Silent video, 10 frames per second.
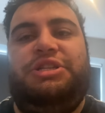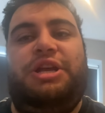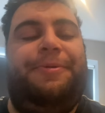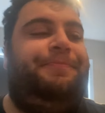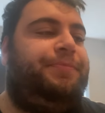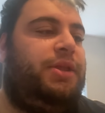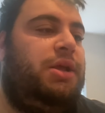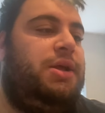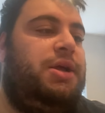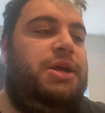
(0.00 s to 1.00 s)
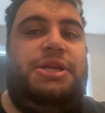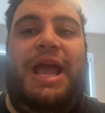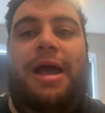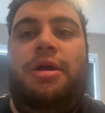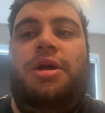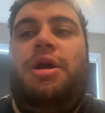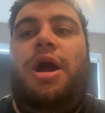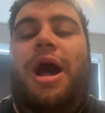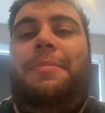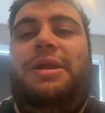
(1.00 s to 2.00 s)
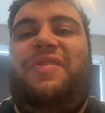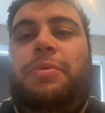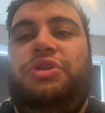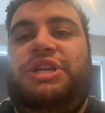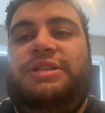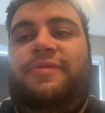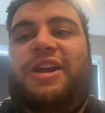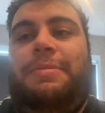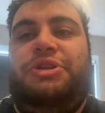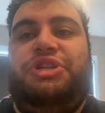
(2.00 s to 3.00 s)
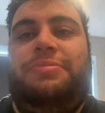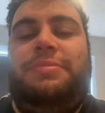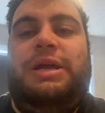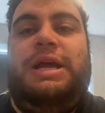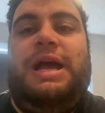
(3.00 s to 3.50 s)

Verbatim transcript: So yeah, unbelievable season for Amersham,